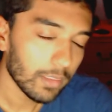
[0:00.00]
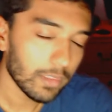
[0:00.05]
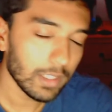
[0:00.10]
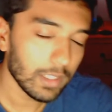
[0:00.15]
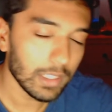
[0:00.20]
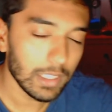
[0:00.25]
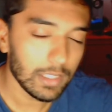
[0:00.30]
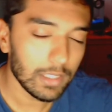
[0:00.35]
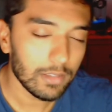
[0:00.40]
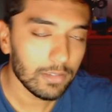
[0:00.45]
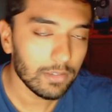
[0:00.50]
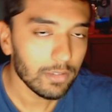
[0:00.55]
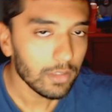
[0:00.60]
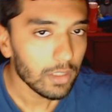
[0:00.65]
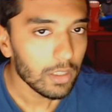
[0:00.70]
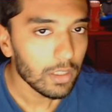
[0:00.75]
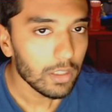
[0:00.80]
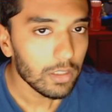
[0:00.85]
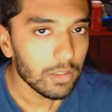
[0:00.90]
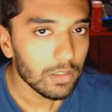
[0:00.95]
Thing is,
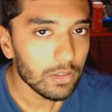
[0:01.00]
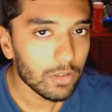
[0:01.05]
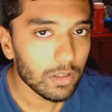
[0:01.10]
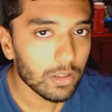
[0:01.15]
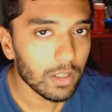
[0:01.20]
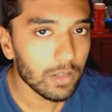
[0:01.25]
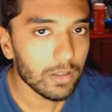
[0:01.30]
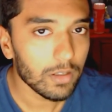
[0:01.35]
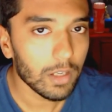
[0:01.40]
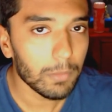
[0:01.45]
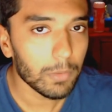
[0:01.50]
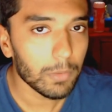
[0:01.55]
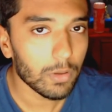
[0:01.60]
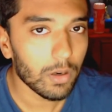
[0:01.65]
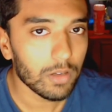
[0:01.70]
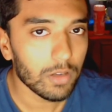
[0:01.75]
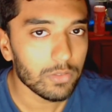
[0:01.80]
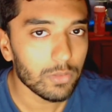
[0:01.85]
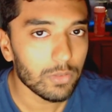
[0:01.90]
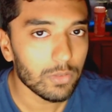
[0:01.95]
you're going to come
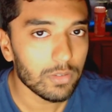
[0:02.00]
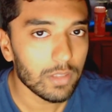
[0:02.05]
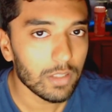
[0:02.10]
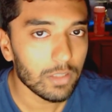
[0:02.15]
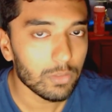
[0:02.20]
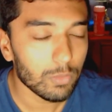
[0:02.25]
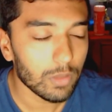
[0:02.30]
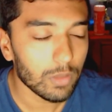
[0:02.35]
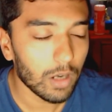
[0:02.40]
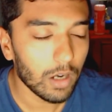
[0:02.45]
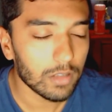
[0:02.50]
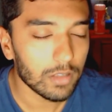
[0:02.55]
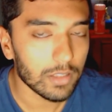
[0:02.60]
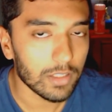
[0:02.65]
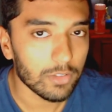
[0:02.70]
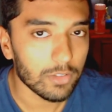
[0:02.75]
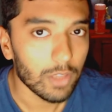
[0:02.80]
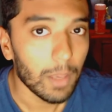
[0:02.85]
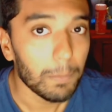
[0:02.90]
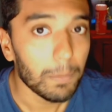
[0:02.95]
across those things
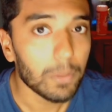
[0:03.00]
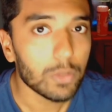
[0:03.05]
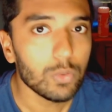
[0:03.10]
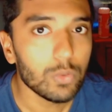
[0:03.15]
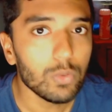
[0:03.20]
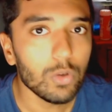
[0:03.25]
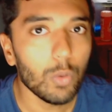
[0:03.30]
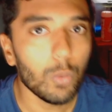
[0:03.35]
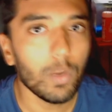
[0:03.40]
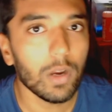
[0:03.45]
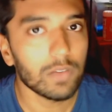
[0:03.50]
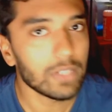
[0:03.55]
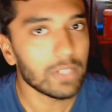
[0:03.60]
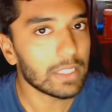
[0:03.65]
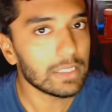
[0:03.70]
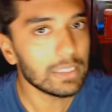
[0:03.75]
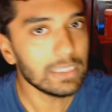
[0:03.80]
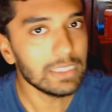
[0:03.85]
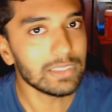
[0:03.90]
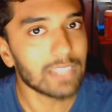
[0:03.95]
regardless, but Google would have
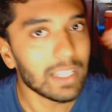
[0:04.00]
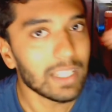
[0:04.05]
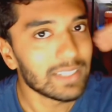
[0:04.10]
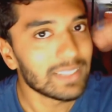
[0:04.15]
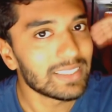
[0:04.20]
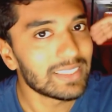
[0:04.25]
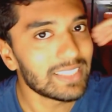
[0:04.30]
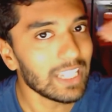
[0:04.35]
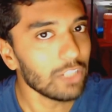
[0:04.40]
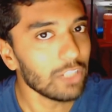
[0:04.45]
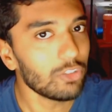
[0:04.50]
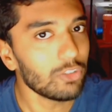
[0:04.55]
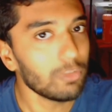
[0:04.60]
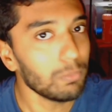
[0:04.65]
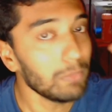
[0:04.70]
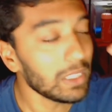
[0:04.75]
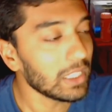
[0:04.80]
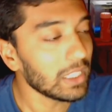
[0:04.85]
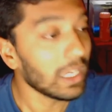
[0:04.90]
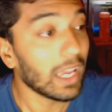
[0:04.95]
at least
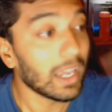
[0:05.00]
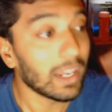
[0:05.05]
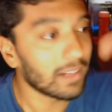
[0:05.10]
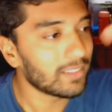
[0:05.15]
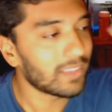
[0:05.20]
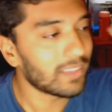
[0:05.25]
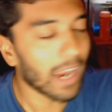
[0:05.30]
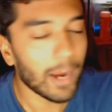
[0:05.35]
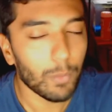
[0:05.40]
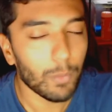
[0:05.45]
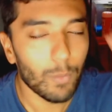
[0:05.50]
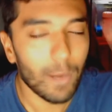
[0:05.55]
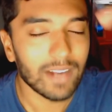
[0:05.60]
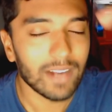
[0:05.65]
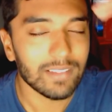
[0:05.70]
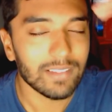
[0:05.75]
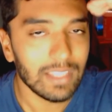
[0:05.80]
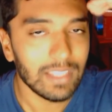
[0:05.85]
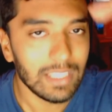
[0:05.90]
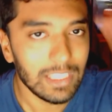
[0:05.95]
sent me a
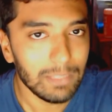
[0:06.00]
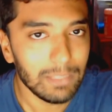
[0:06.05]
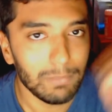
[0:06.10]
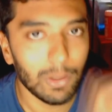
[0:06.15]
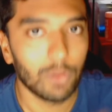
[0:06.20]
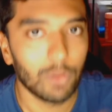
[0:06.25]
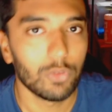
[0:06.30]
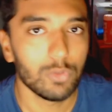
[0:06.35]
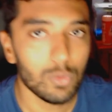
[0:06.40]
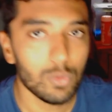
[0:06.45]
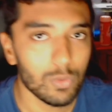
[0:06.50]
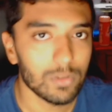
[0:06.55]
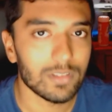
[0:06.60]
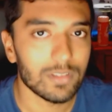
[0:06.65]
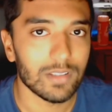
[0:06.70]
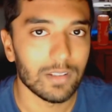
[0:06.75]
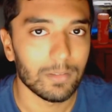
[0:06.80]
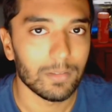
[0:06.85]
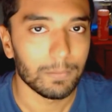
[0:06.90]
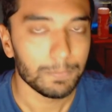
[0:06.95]
direct email
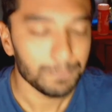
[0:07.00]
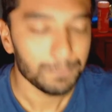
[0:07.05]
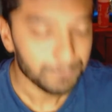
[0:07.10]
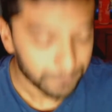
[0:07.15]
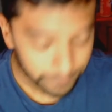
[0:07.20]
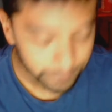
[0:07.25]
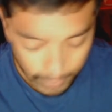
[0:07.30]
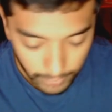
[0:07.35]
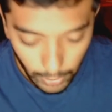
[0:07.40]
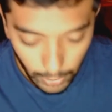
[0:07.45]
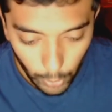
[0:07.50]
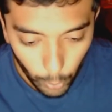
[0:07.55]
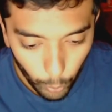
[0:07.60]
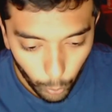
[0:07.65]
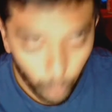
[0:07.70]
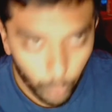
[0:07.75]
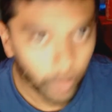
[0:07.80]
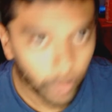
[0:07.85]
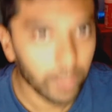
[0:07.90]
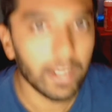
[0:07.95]
towards it.
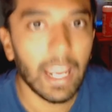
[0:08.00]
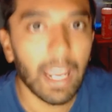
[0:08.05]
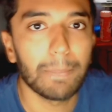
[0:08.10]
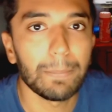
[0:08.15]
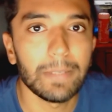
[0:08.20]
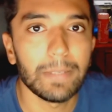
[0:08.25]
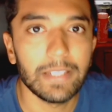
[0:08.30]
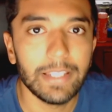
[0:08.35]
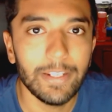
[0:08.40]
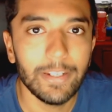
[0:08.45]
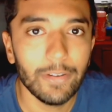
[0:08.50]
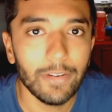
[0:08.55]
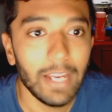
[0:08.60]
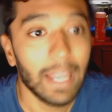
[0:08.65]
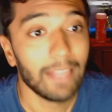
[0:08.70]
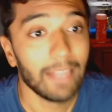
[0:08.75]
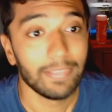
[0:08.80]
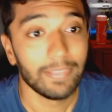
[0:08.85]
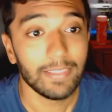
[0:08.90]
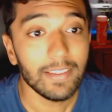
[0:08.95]
What happened
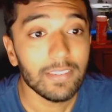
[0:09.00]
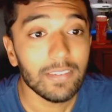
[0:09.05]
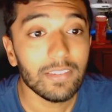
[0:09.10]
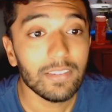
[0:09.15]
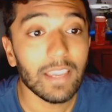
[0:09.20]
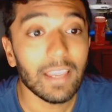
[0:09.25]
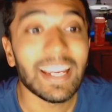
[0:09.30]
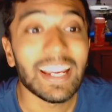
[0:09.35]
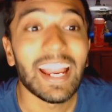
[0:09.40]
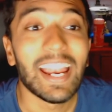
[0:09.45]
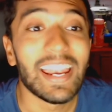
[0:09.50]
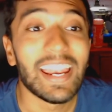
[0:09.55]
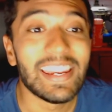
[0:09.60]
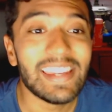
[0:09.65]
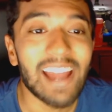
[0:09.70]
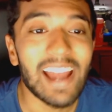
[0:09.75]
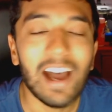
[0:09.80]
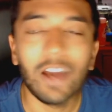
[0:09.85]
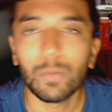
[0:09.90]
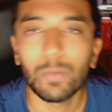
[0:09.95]
here? This is a
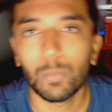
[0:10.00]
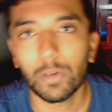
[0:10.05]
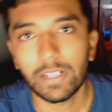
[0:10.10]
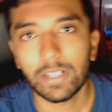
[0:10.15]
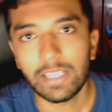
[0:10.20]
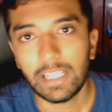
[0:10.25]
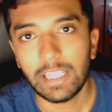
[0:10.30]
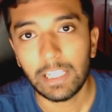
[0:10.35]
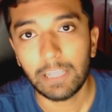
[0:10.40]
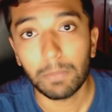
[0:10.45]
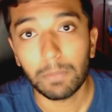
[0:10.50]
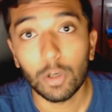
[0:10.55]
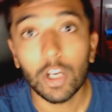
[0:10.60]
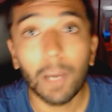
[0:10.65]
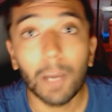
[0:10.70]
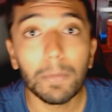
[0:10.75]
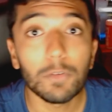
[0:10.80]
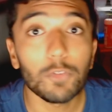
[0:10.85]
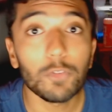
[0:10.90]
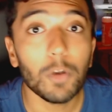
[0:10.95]
non-working email
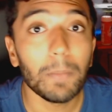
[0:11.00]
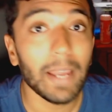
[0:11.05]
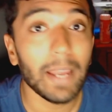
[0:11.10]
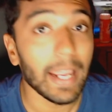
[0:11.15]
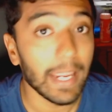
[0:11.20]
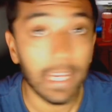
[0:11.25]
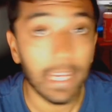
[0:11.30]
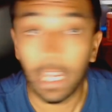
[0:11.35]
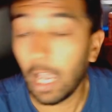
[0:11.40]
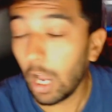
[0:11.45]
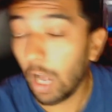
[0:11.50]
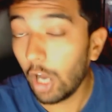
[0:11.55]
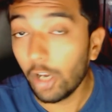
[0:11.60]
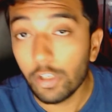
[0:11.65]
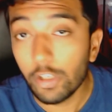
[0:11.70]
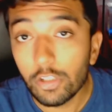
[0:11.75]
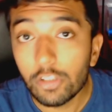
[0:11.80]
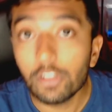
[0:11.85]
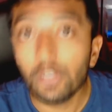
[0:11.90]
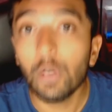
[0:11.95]
coming from a
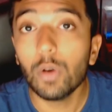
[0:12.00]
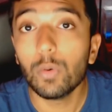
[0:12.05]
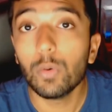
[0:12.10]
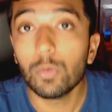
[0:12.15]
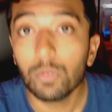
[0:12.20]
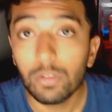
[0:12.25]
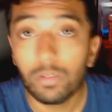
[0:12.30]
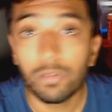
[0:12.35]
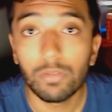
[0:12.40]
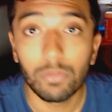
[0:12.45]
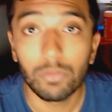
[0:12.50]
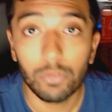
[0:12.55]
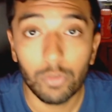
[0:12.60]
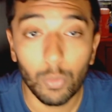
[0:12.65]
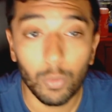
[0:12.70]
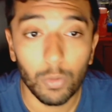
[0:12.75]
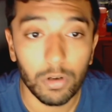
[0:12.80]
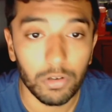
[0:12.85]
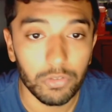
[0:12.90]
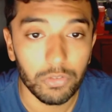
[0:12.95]
unknown
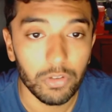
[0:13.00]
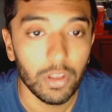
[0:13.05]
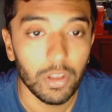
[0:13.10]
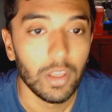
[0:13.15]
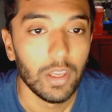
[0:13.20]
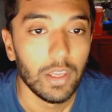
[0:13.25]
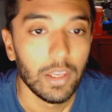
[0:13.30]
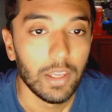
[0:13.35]
source.